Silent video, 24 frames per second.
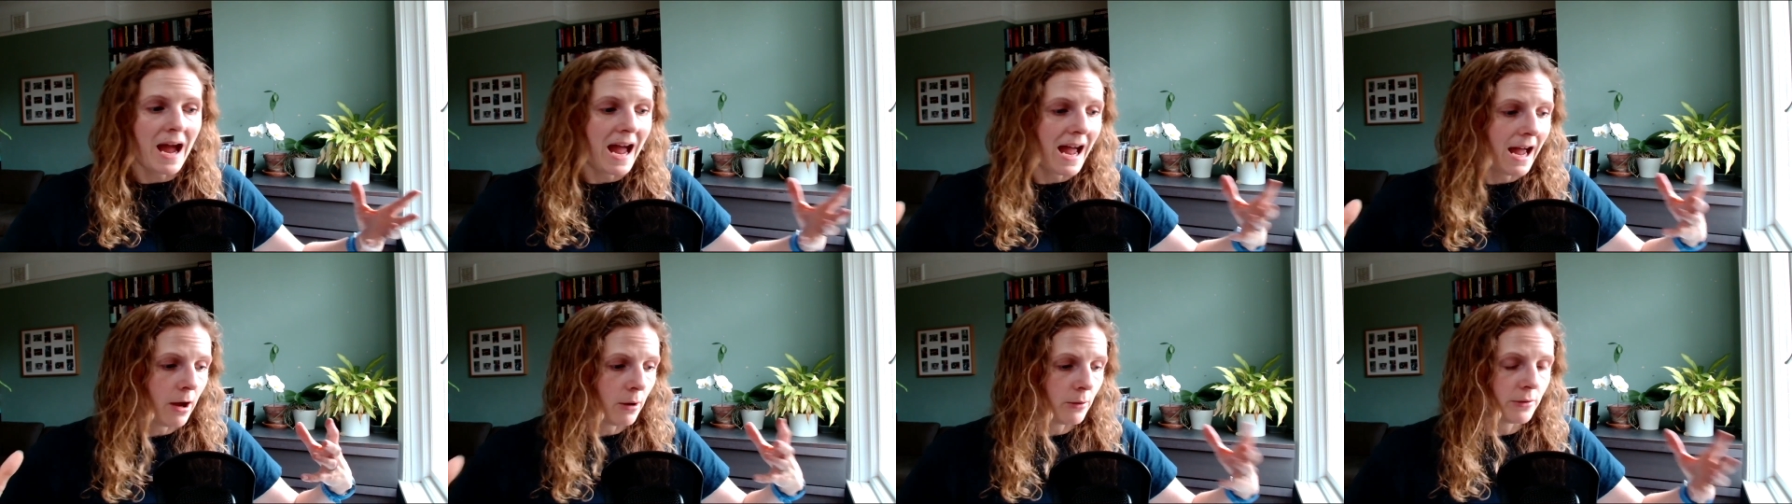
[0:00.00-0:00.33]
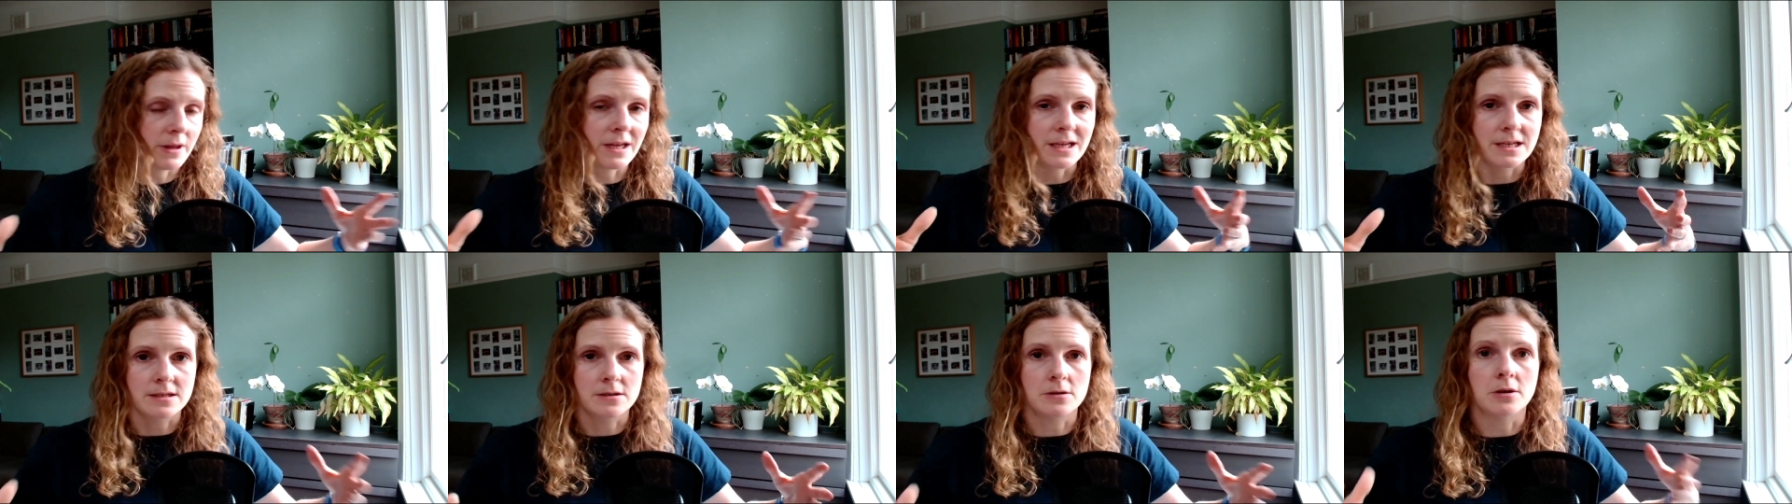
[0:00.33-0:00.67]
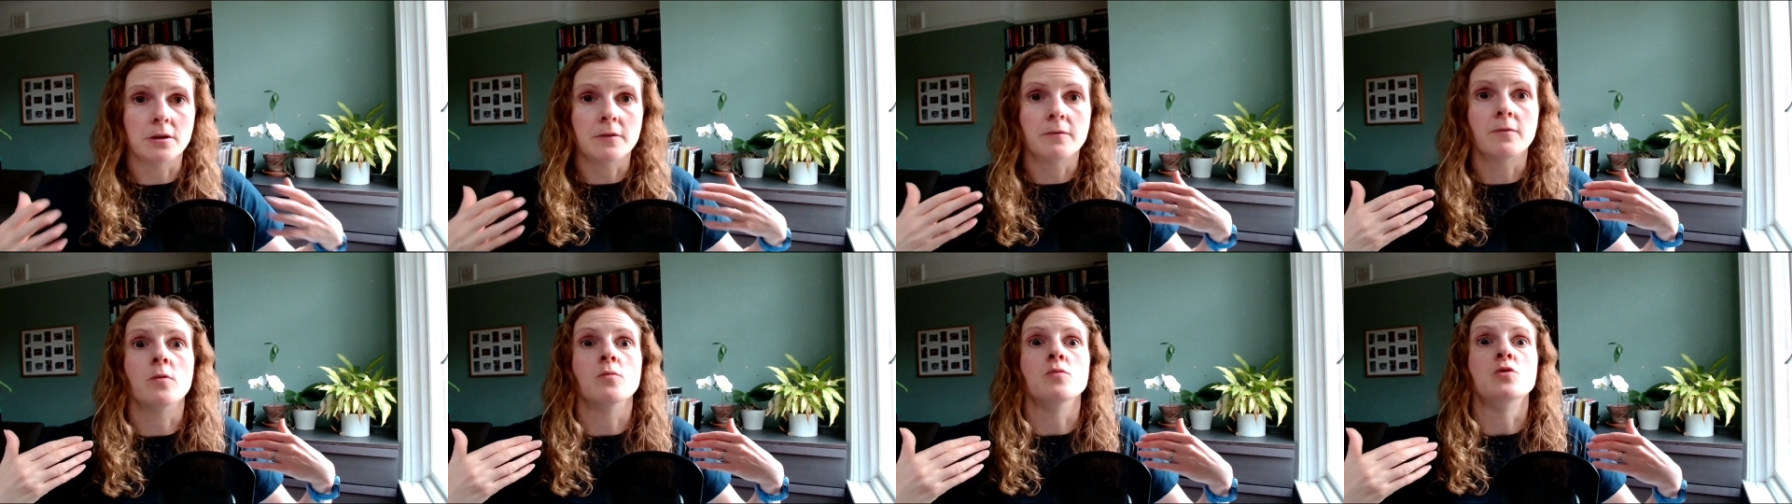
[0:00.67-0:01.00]
how things
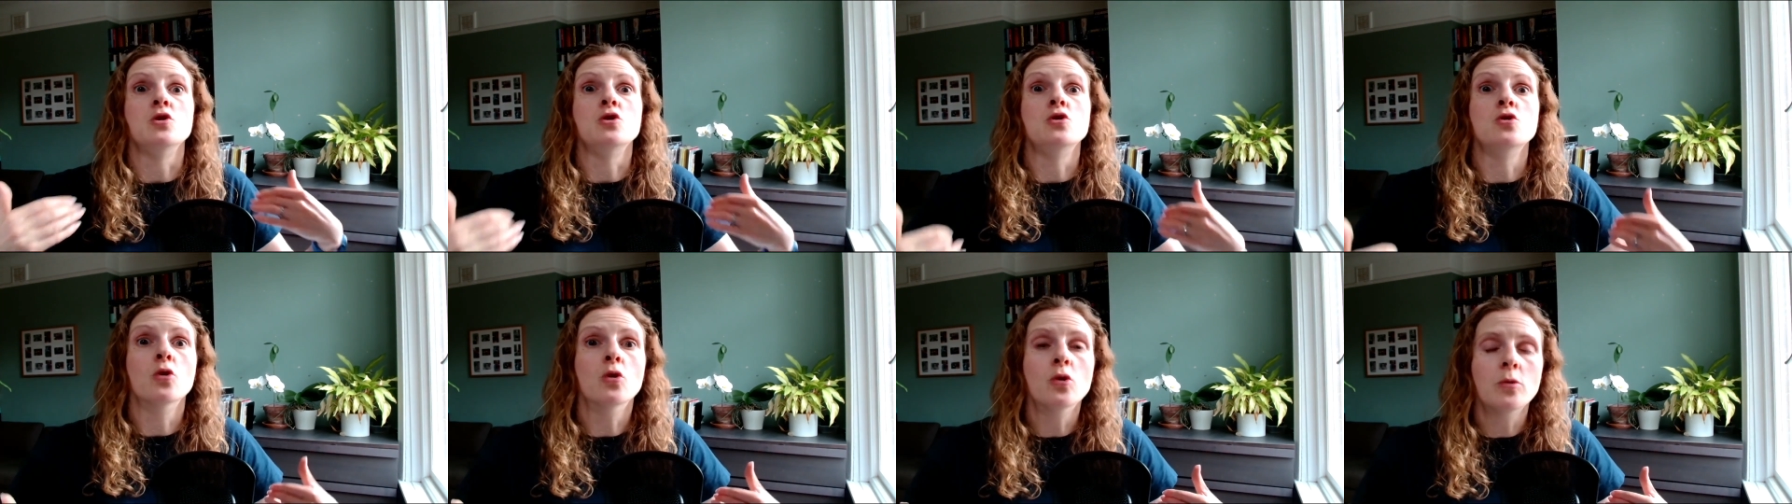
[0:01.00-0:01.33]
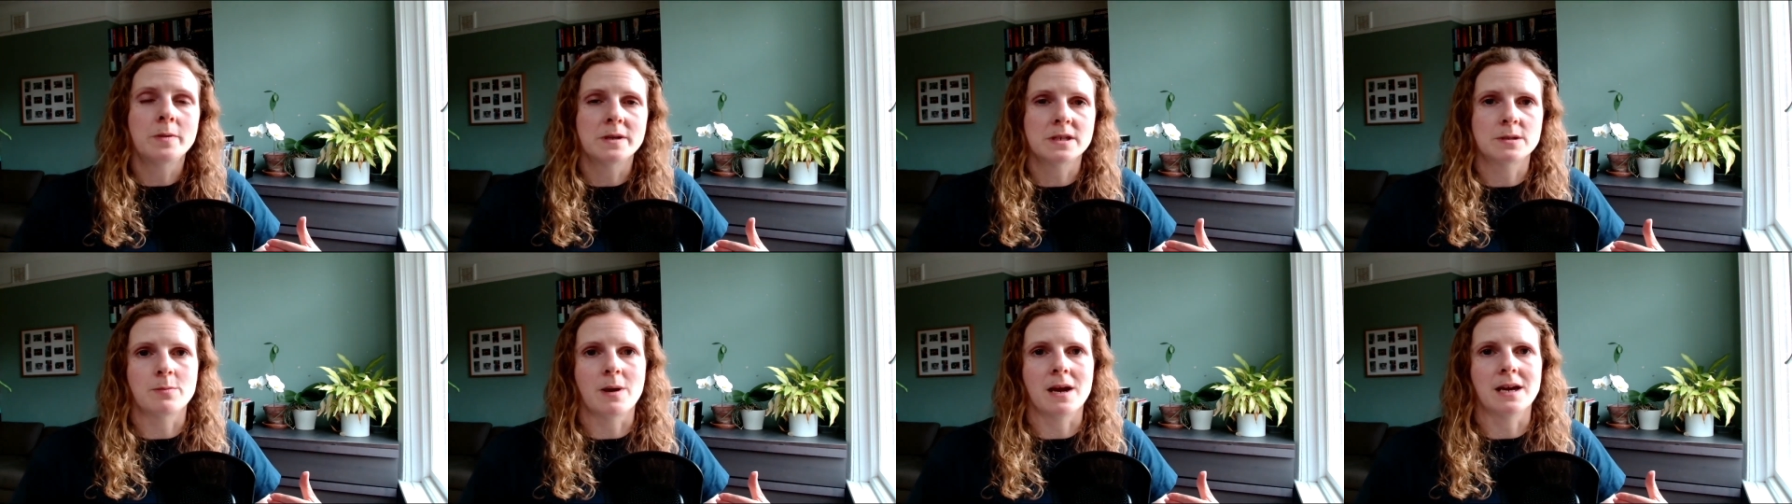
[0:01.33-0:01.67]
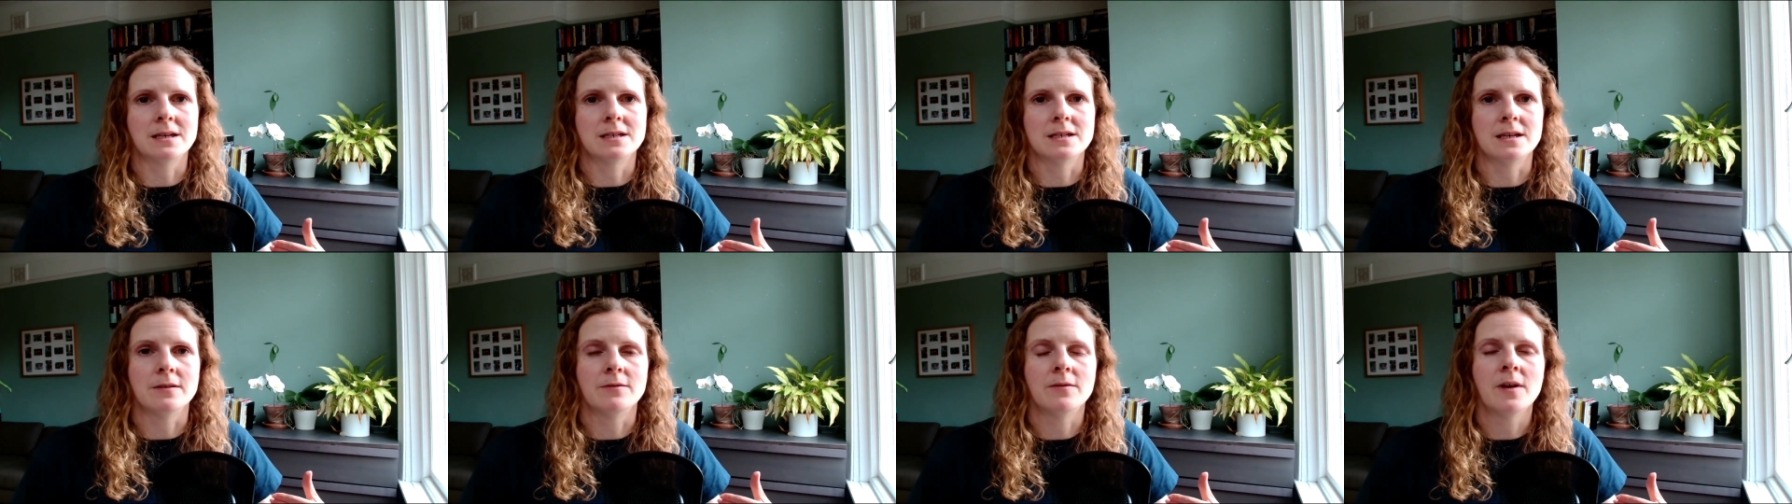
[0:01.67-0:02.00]
look from your
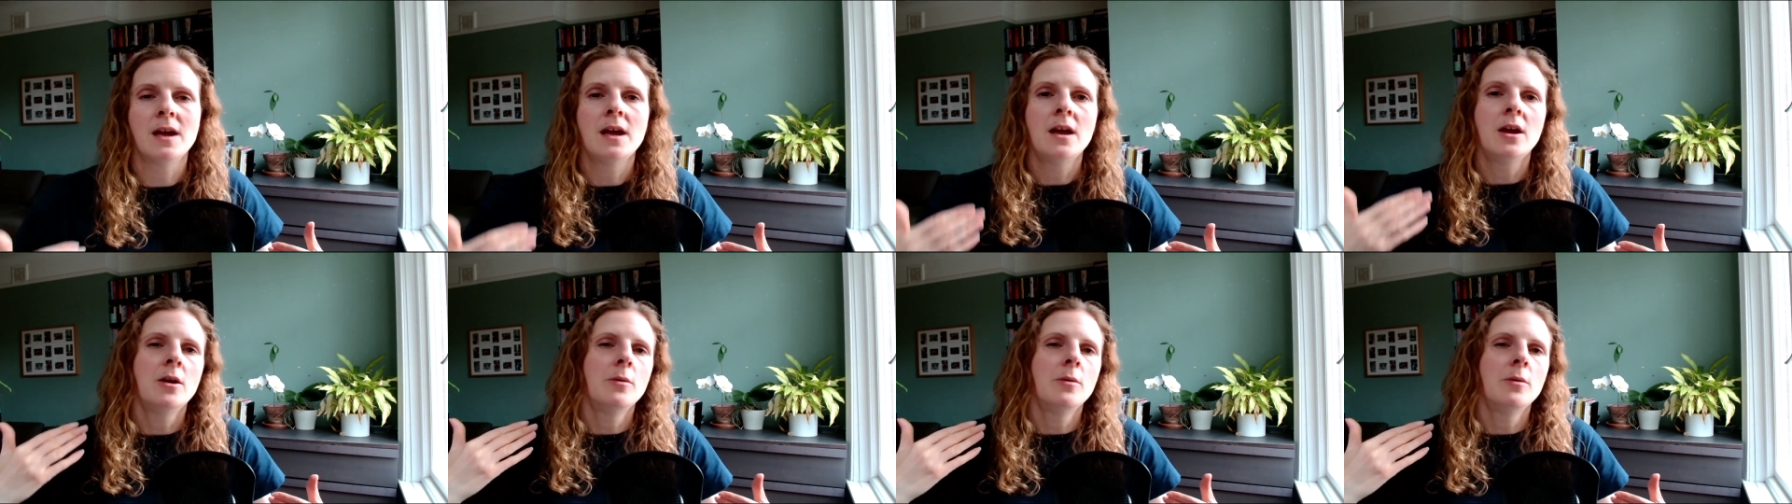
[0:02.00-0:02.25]
perspective,